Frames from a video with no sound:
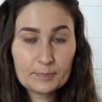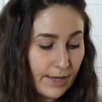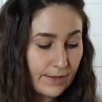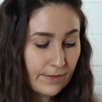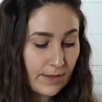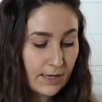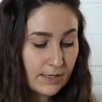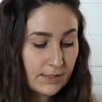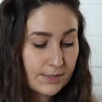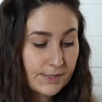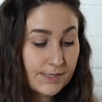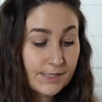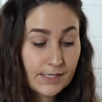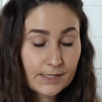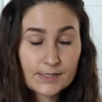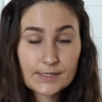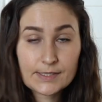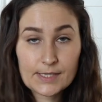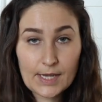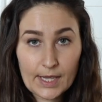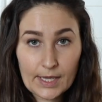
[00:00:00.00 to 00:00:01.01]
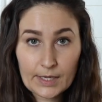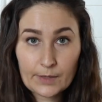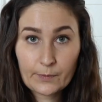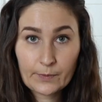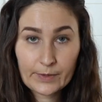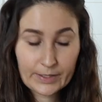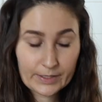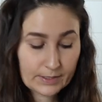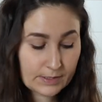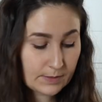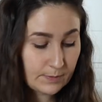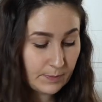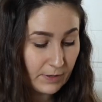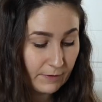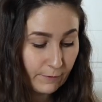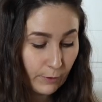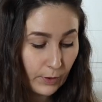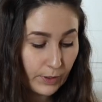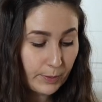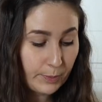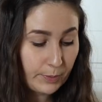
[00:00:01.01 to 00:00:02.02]
and that's six to eight weeks
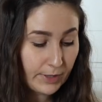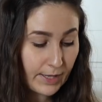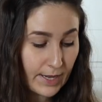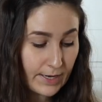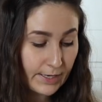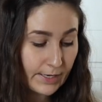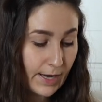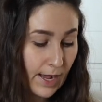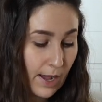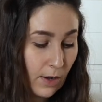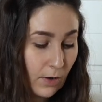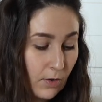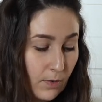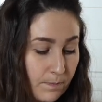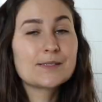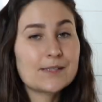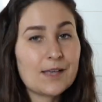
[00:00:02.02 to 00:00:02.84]
before you plant it out.